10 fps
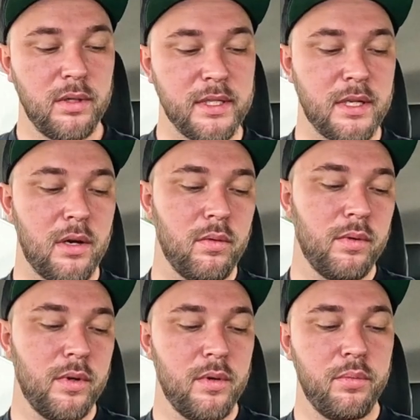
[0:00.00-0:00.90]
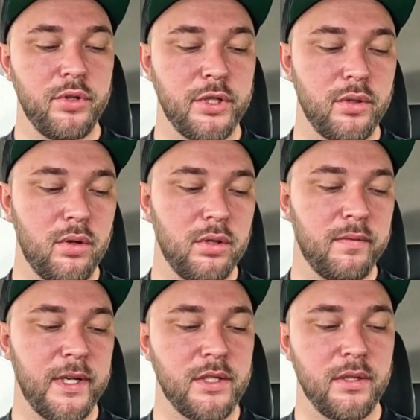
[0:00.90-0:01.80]
let's go push it all the
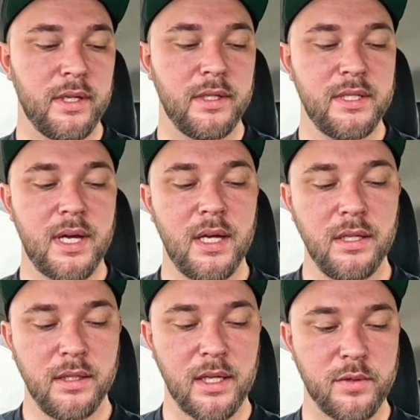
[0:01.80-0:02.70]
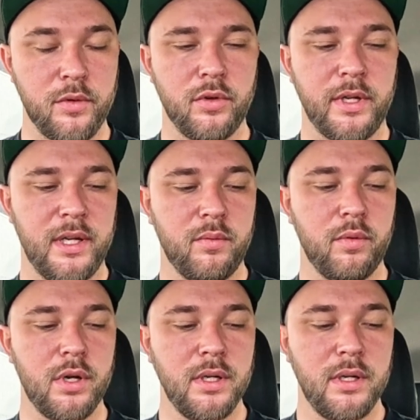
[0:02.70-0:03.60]
way to the side, that's our gear
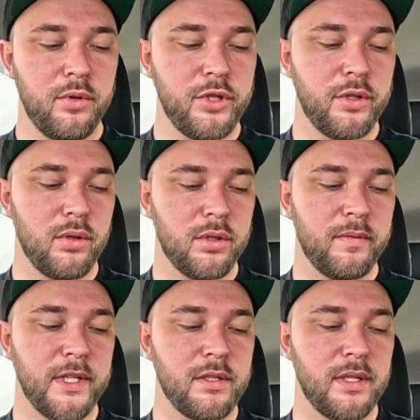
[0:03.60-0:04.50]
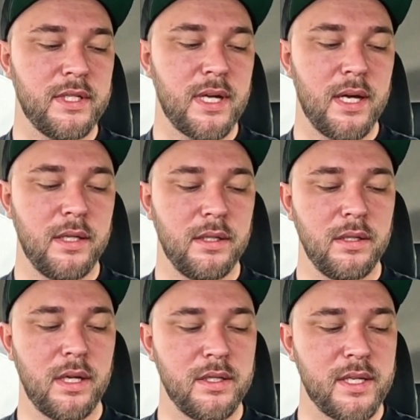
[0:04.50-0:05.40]
1. Push it all the way to the side
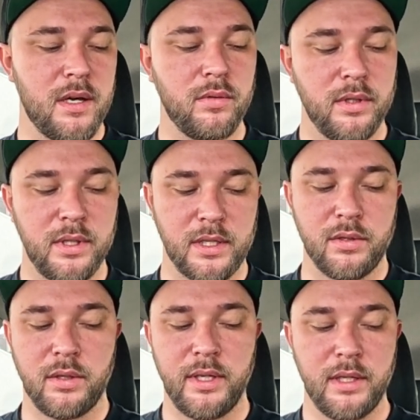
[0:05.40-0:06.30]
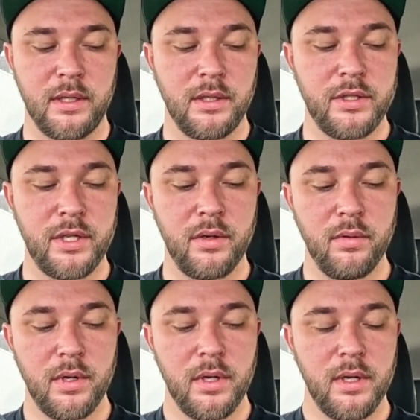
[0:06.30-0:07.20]
and down, that's our gear 2.
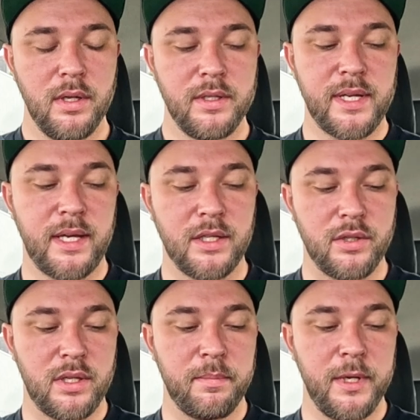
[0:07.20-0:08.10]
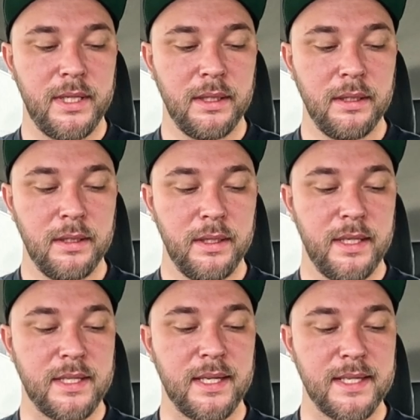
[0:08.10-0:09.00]
Take it to the middle,
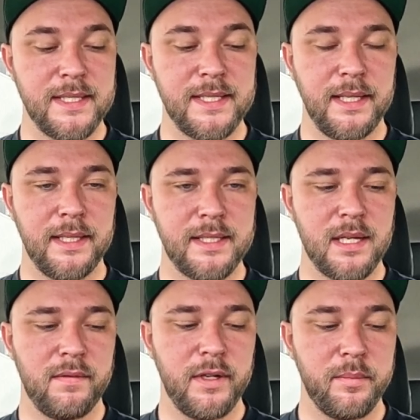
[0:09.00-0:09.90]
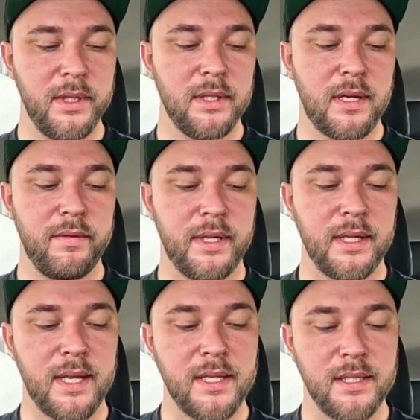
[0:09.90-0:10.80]
it's gonna sit itself in the middle and we
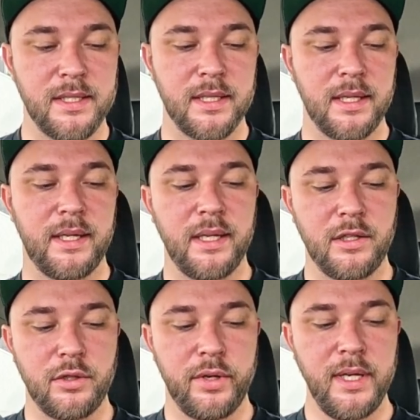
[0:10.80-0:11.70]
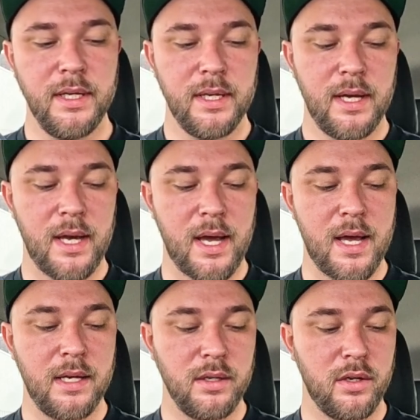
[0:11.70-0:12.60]
can nicely select gear 3
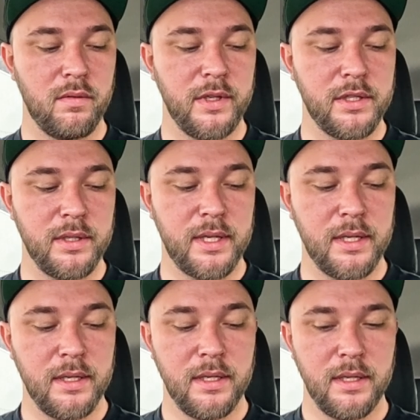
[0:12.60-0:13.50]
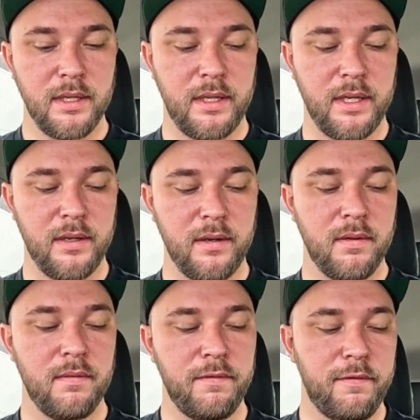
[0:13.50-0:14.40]
and go into the gear
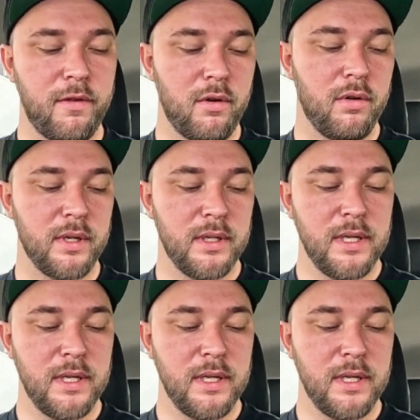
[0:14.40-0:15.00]
4.